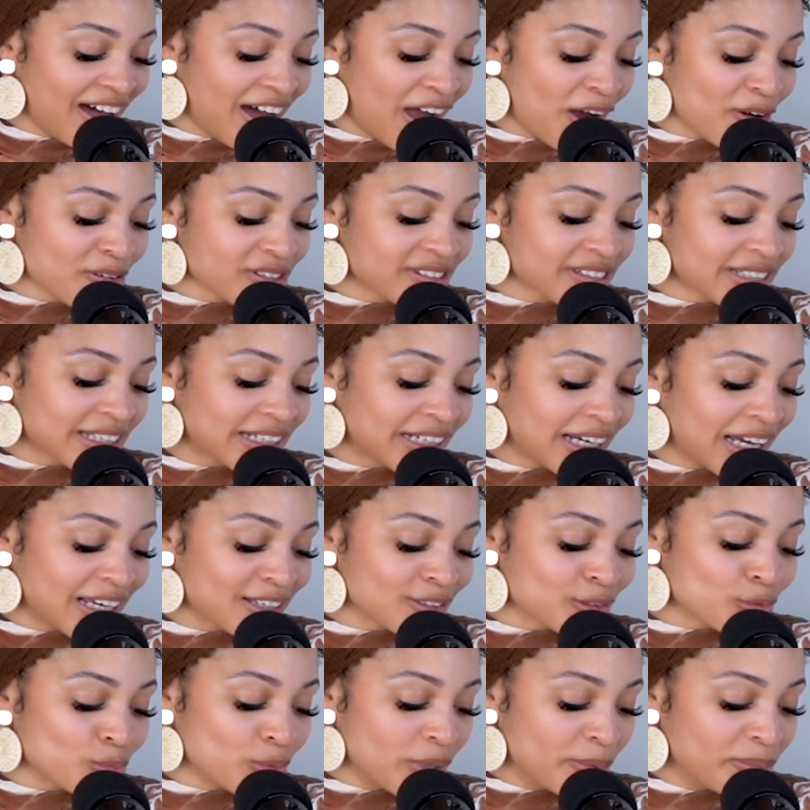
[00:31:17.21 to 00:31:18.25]
I would say
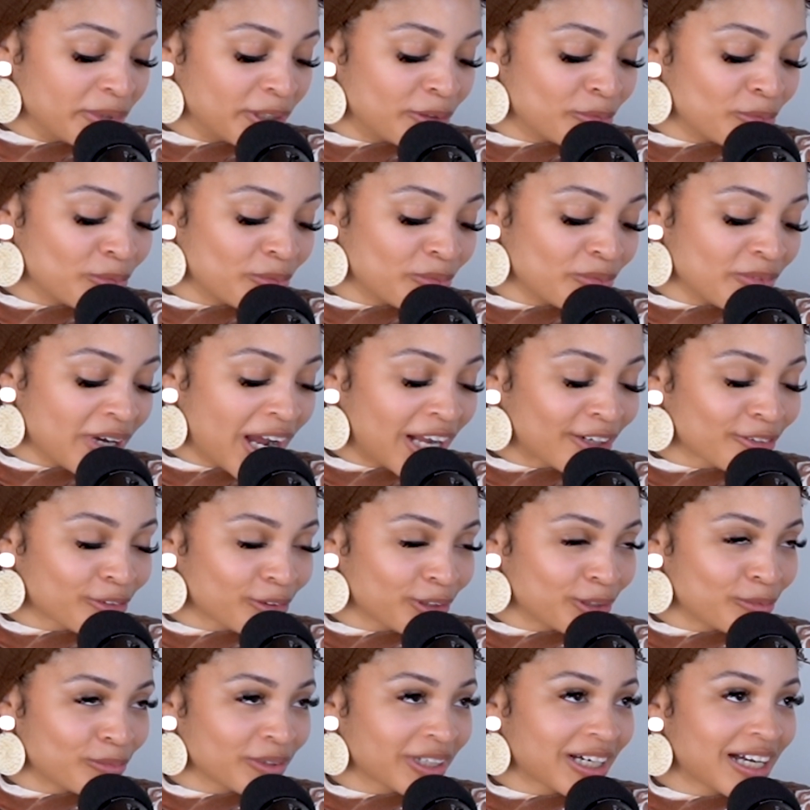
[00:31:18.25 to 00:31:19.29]
as women,
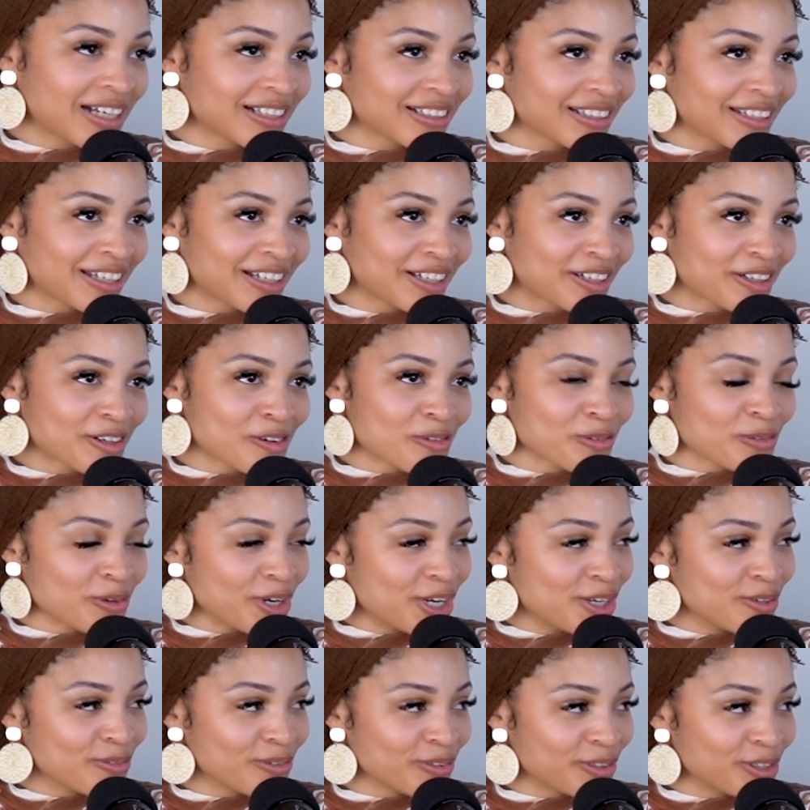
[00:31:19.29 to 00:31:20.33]
naturally, we're kind of like
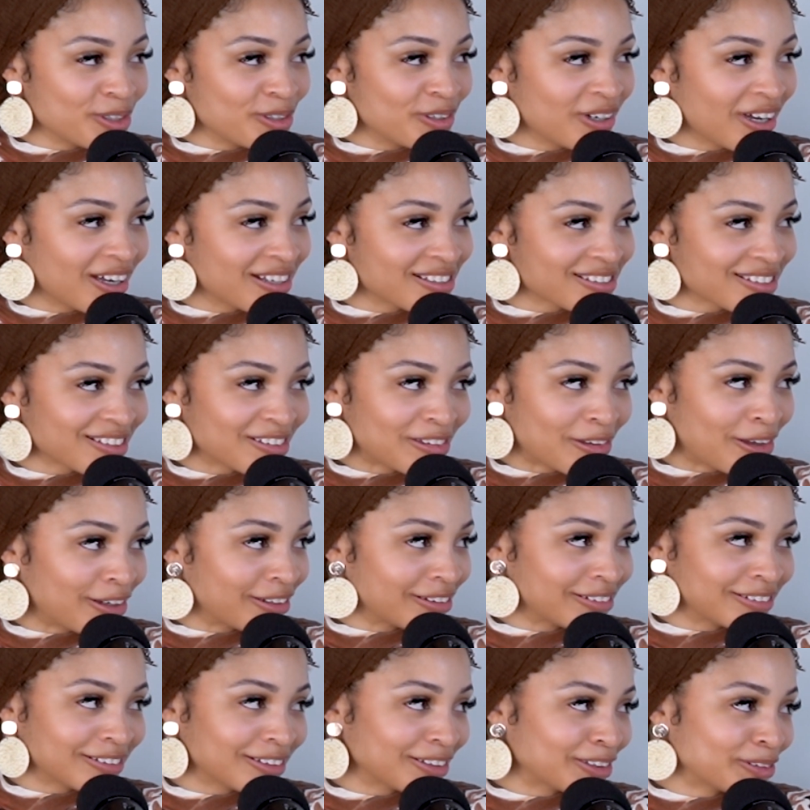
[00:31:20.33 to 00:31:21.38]
afraid for you guys a lot
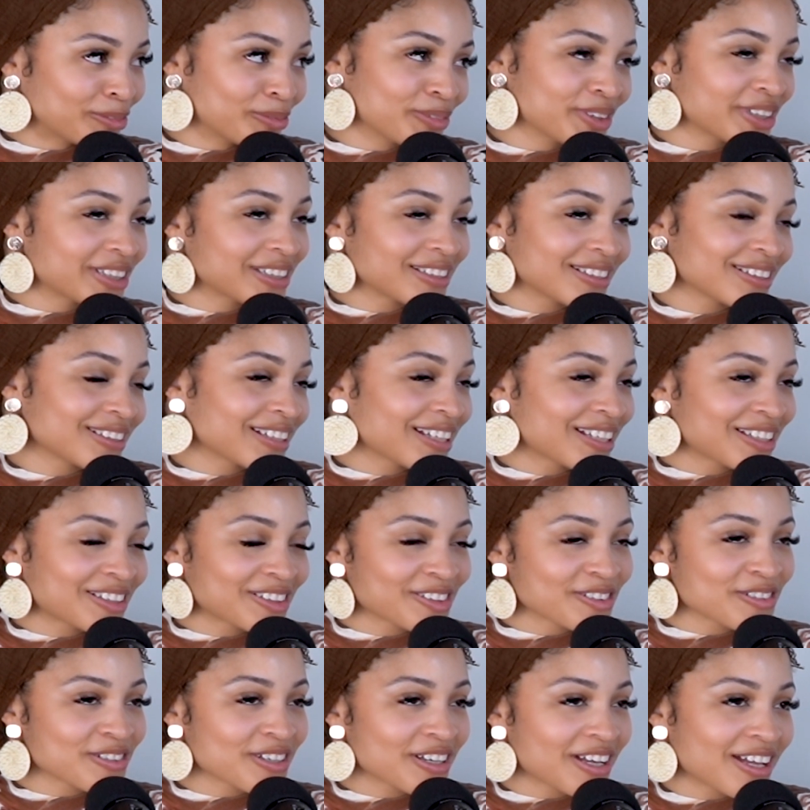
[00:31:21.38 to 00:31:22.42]
of times.
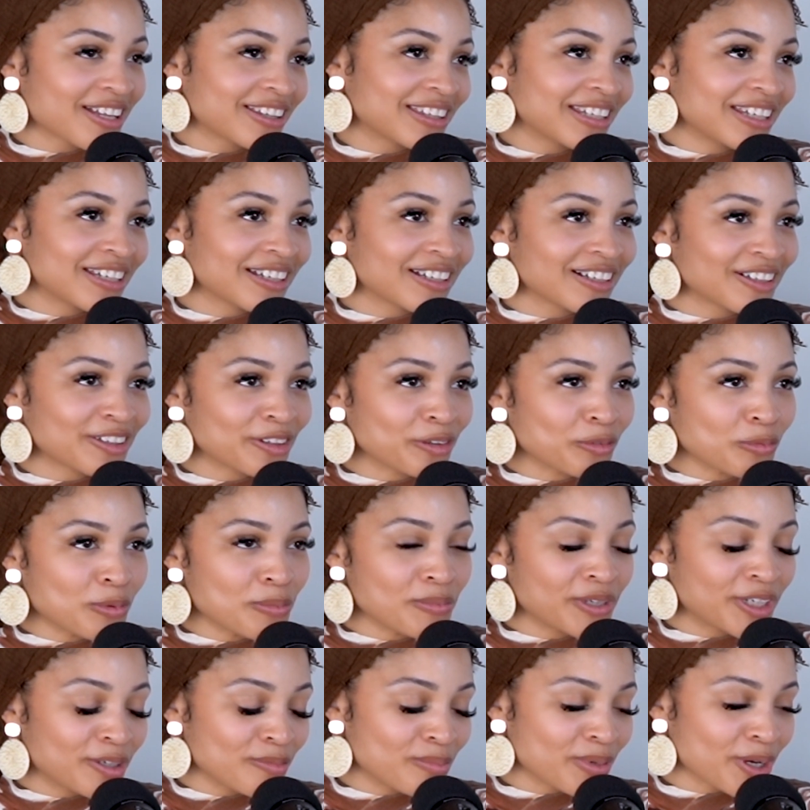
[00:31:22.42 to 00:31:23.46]
I think other
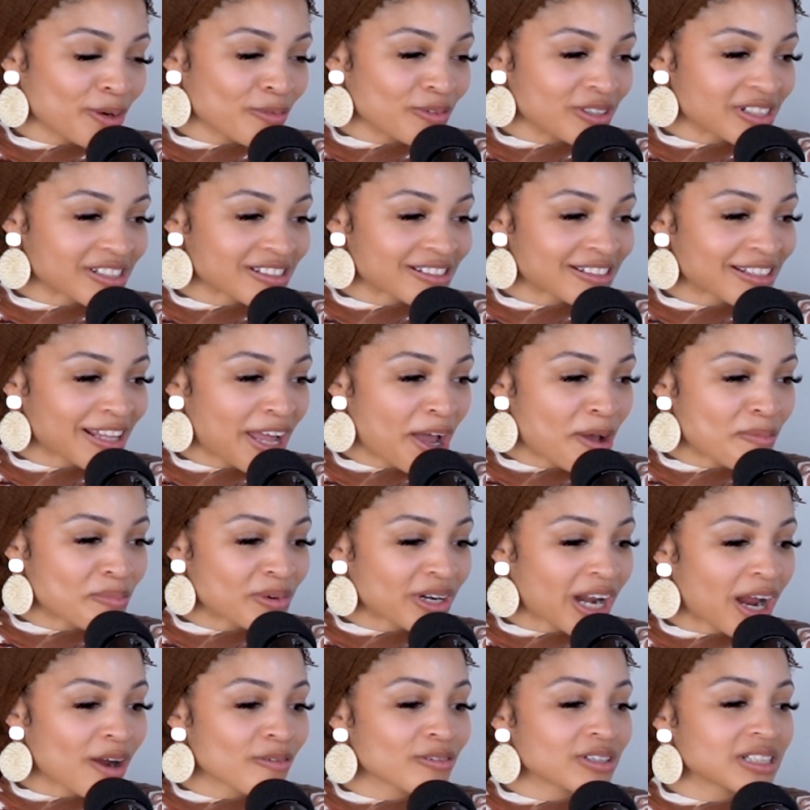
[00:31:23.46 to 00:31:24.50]
women can bear witness to that.
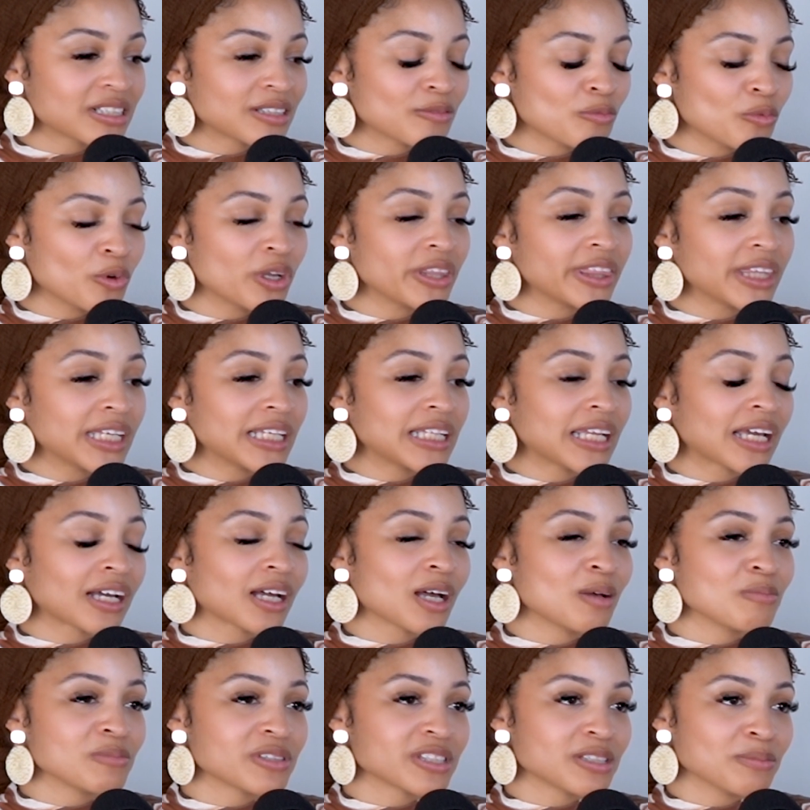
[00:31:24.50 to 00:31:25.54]
But one thing that
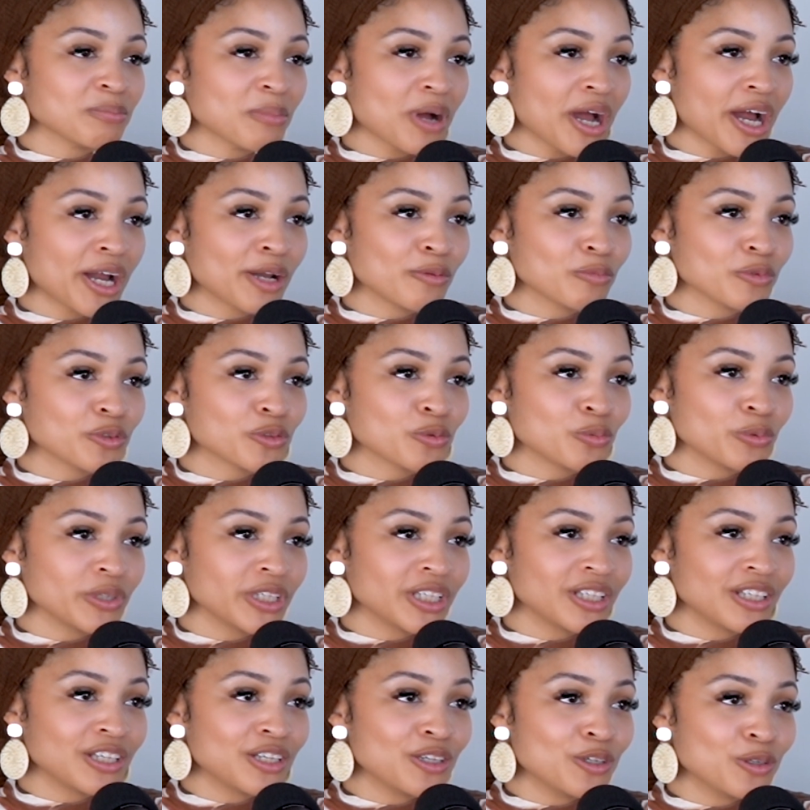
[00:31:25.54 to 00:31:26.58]
comes to mind was
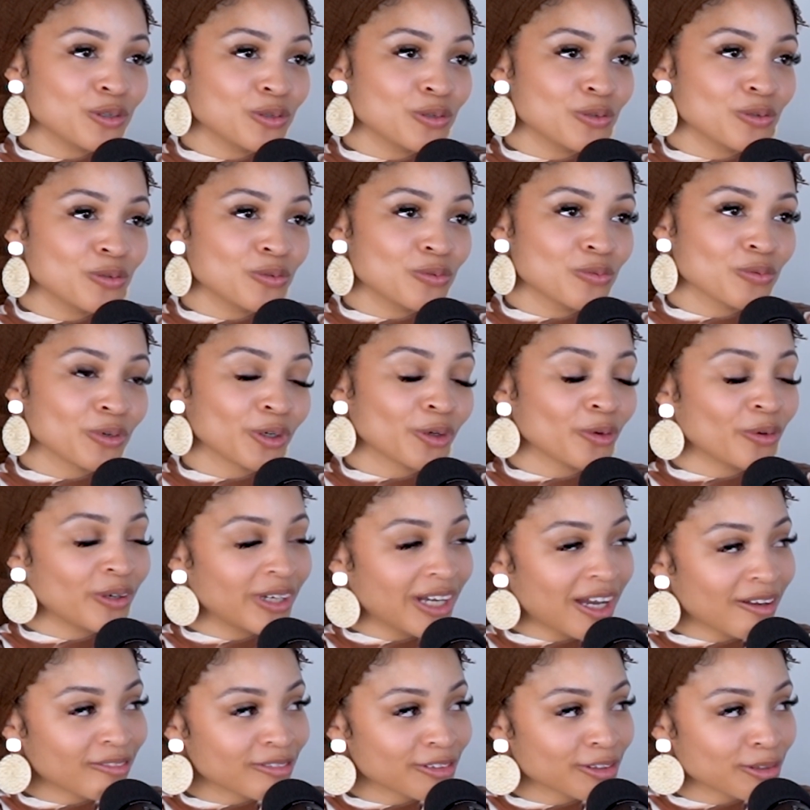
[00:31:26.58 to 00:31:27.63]
when you were
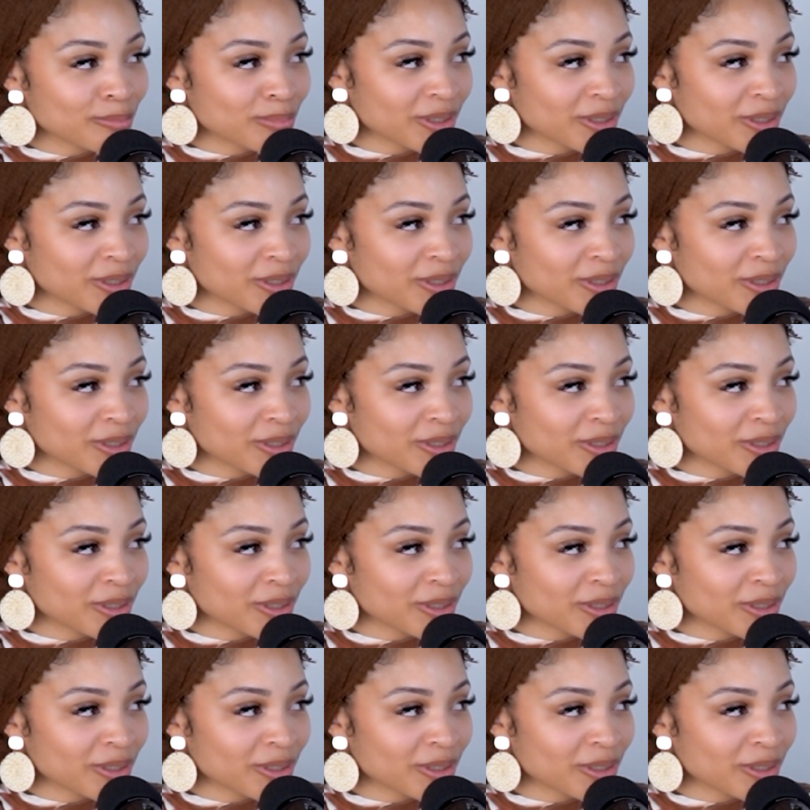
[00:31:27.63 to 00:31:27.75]
going after the